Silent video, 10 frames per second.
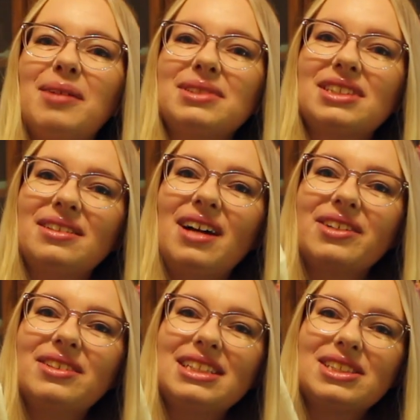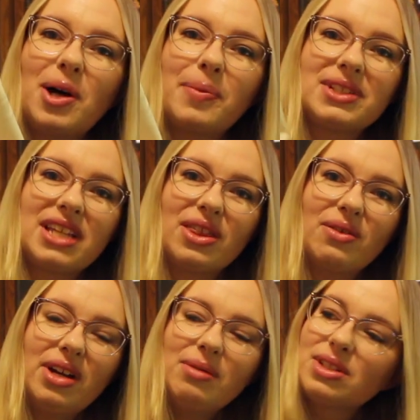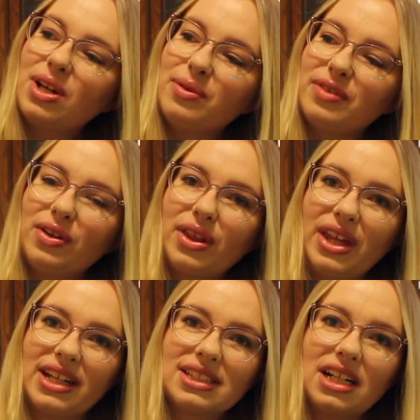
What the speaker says: So I got this top because I thought it would go with a lot of things,